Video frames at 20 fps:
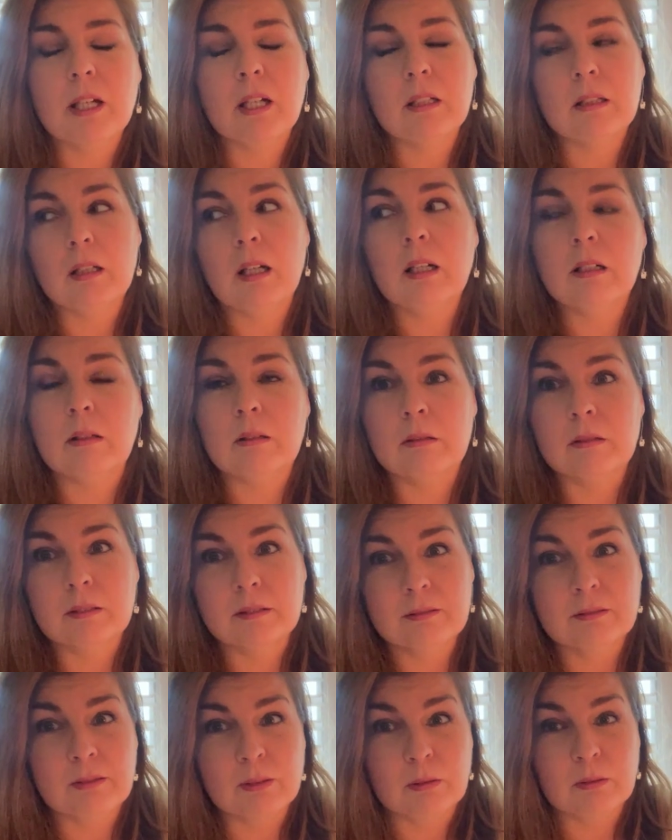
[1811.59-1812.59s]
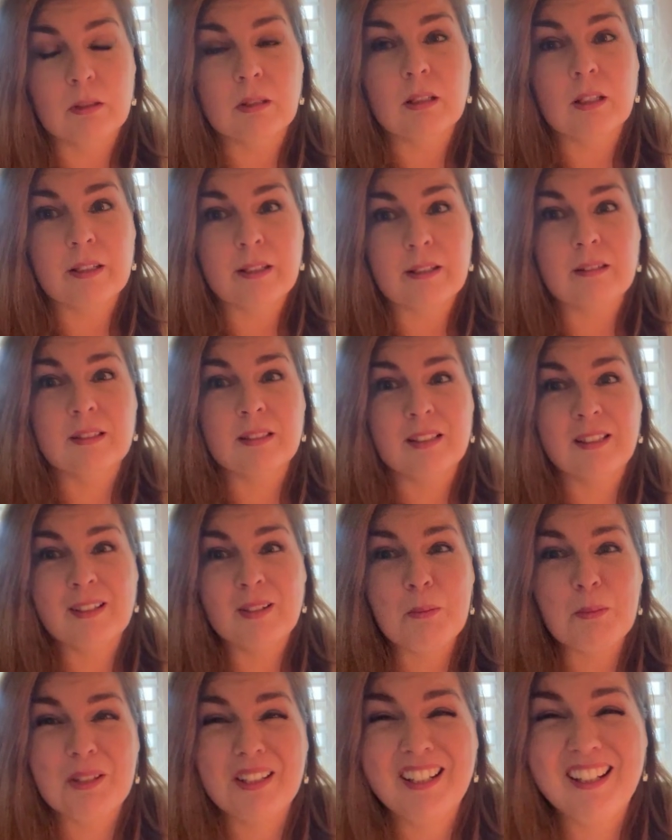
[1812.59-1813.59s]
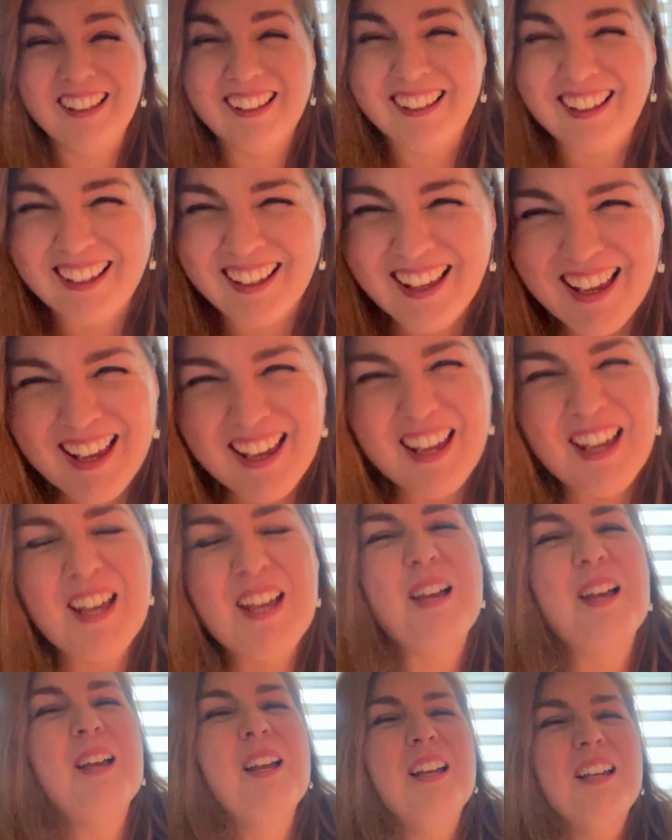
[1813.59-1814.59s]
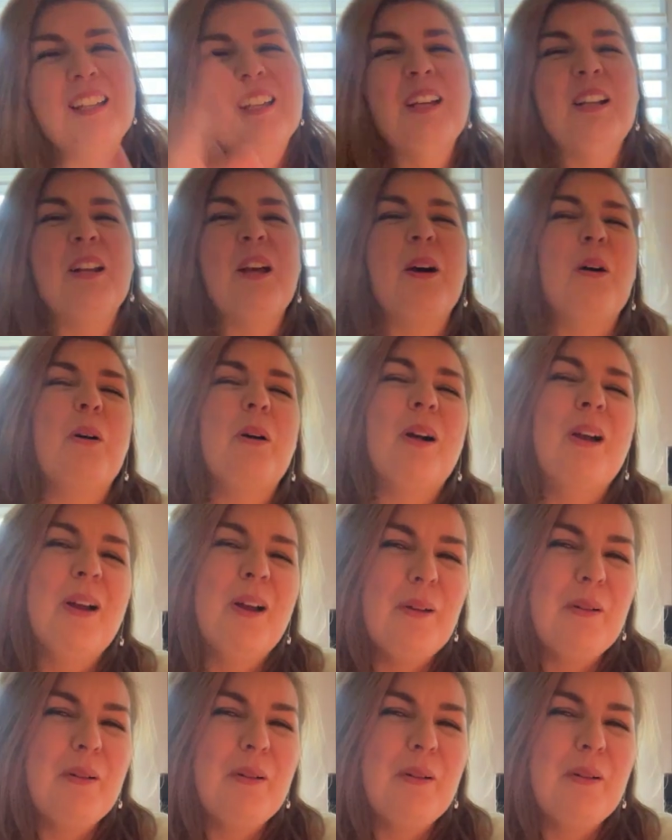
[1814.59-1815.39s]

I, I don't don't look like it on here, but you know,